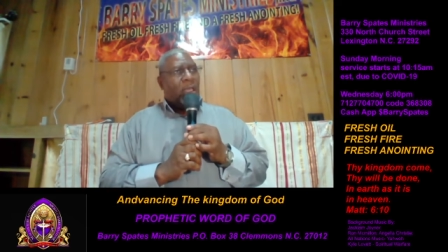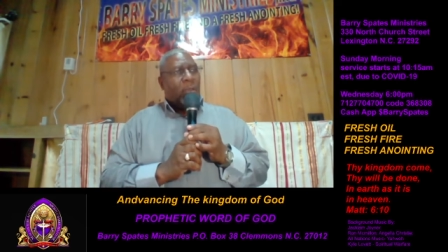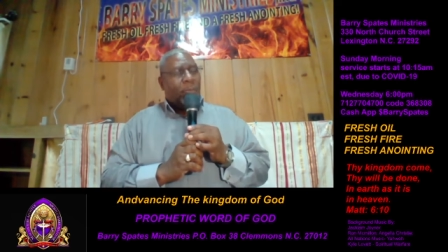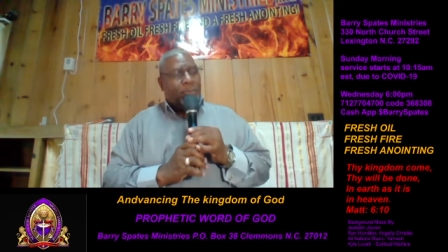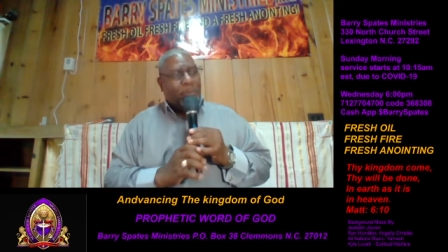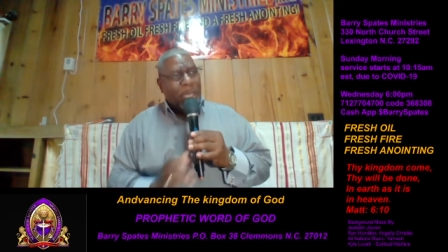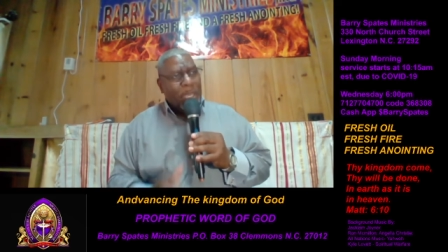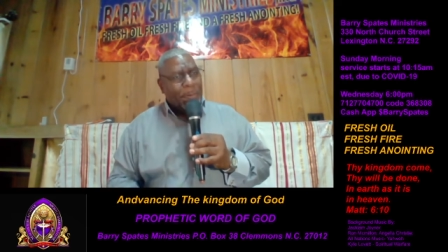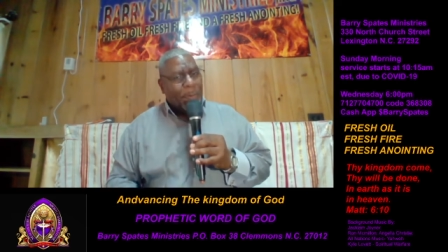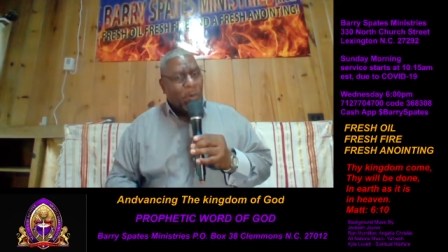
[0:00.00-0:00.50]

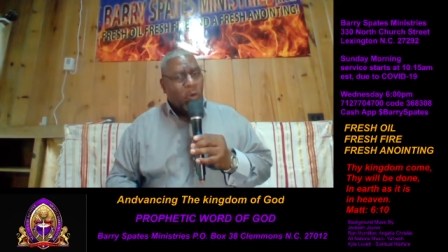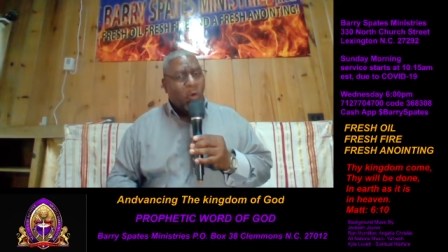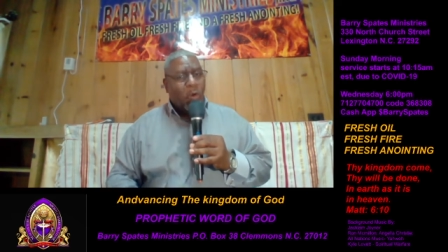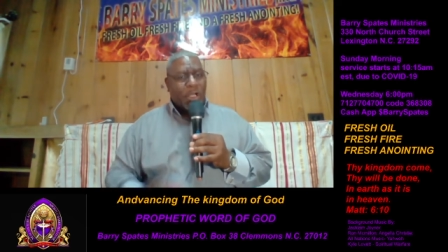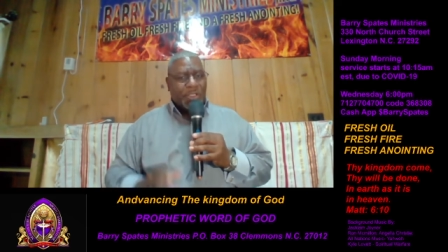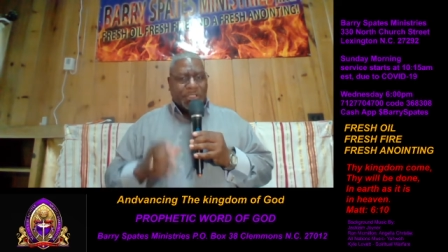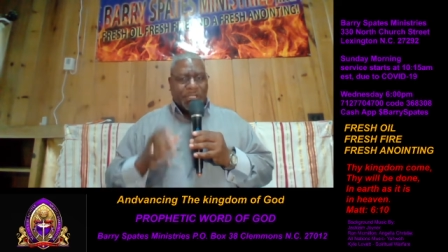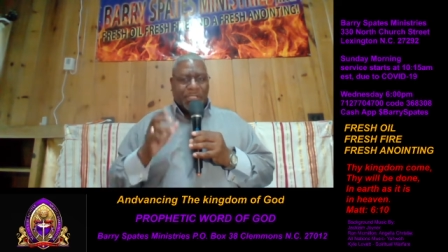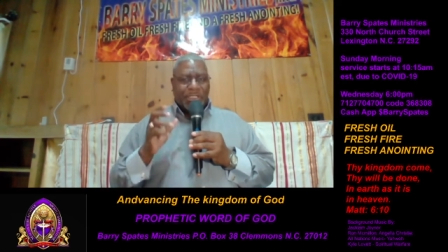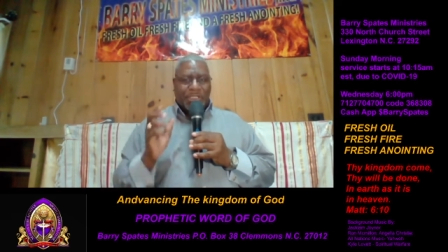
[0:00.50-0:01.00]
People who are
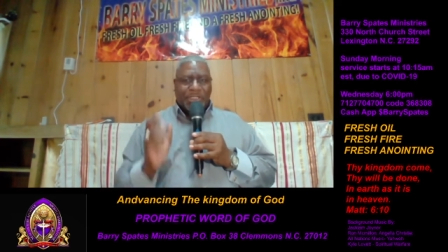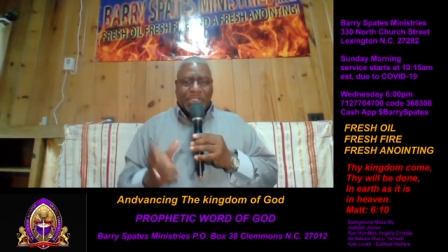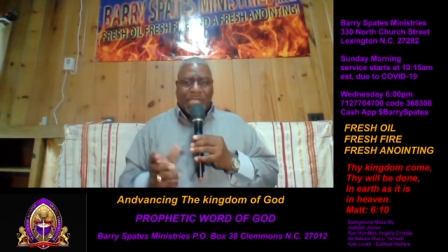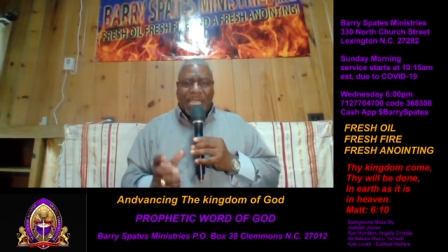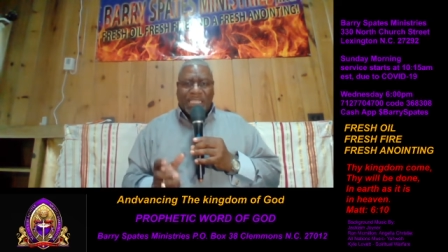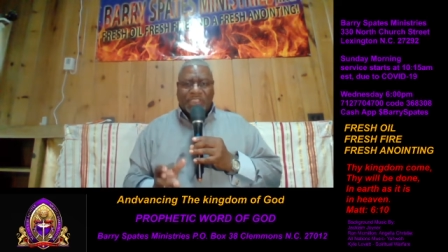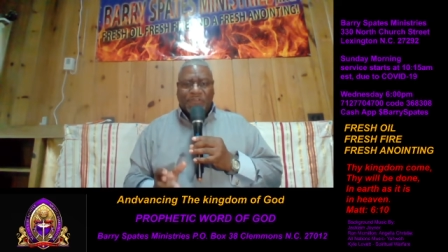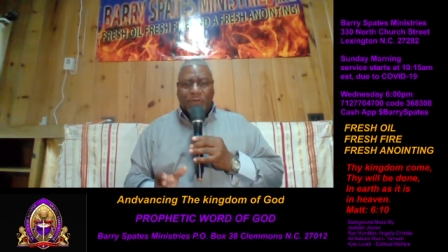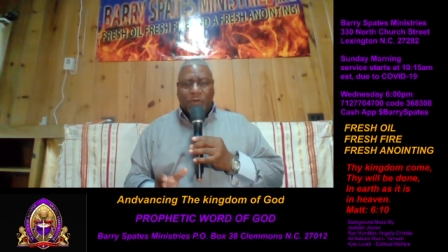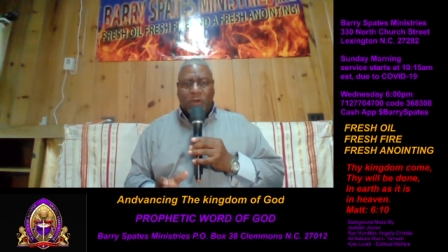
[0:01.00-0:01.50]

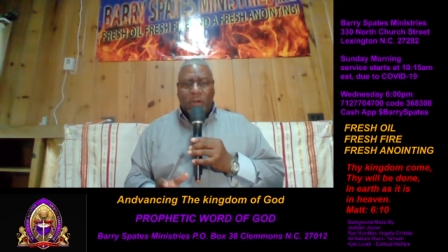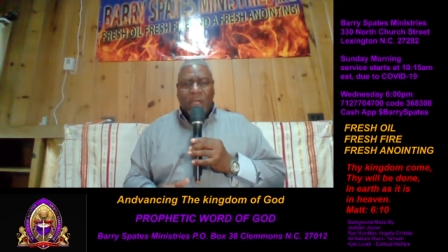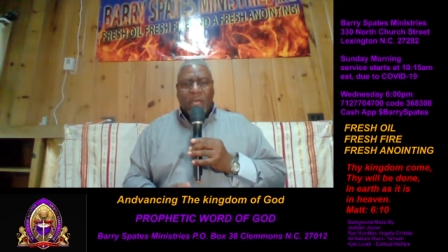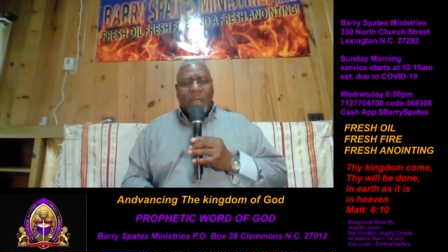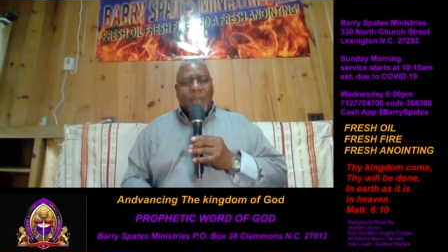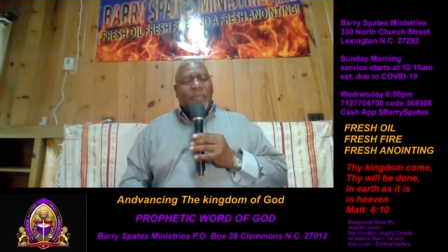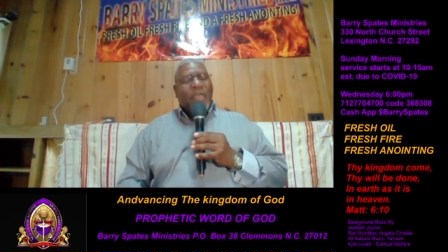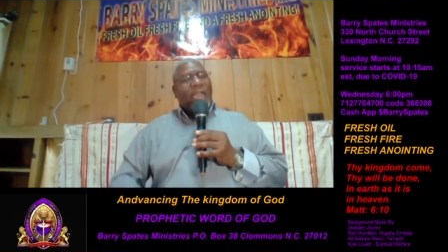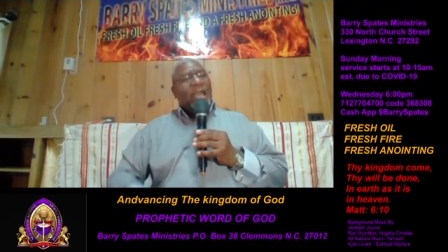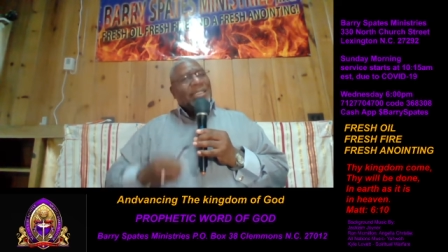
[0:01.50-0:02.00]
successful,
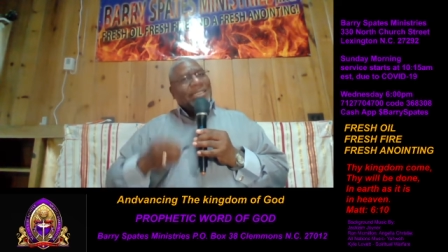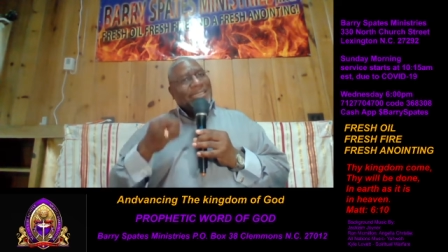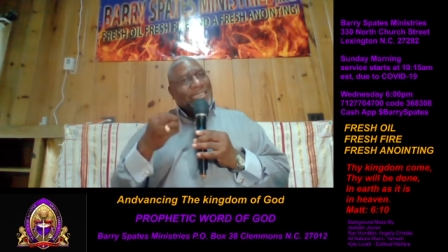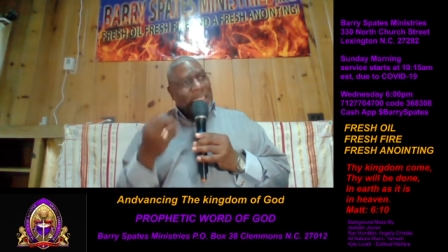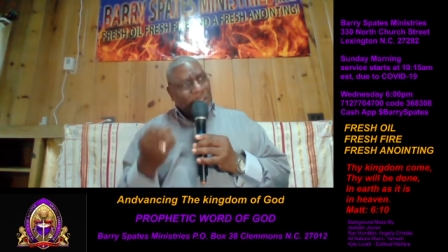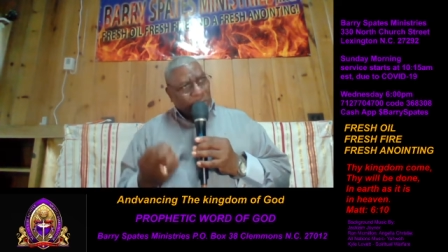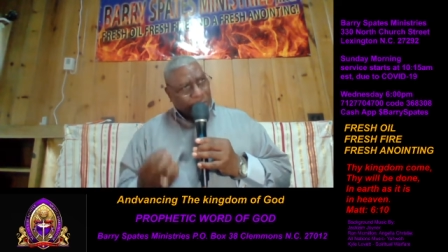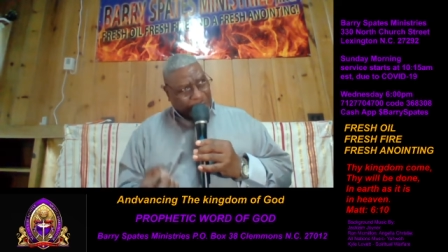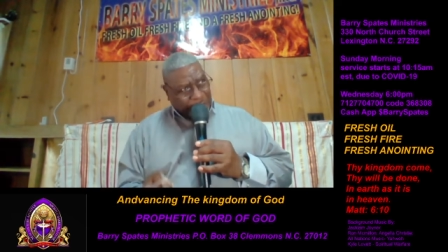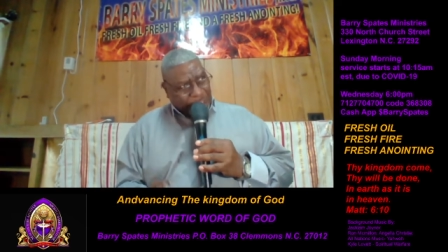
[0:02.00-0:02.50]
they are
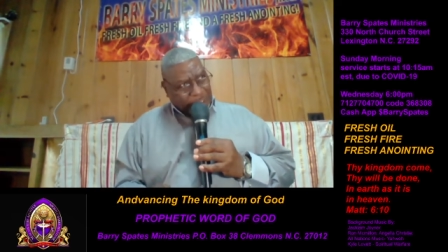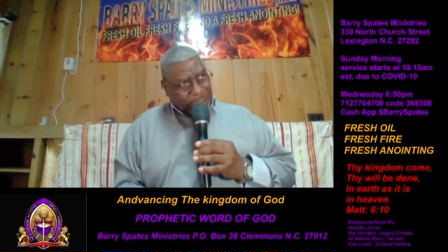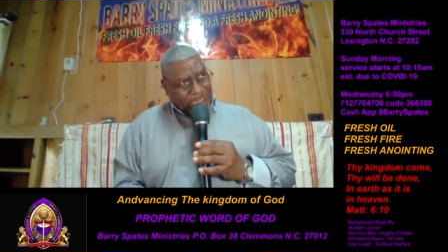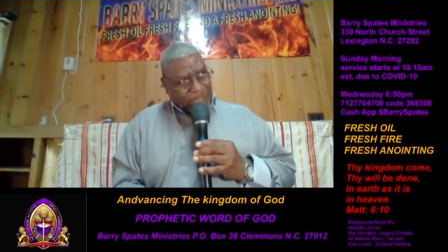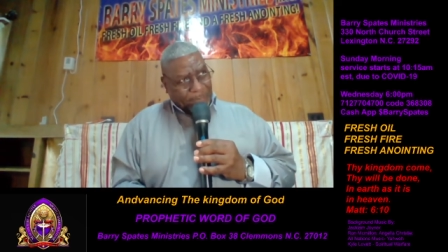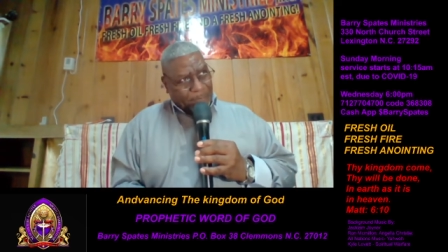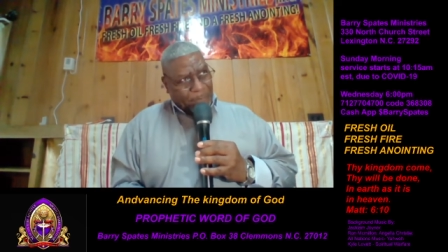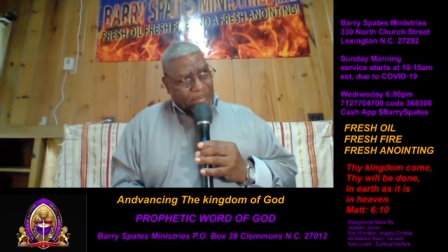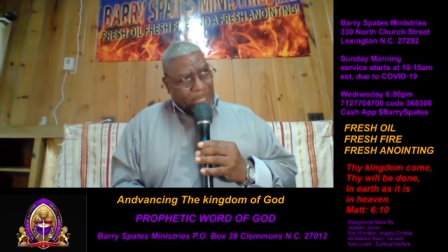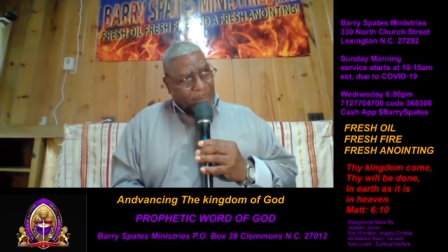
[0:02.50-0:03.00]
diligent.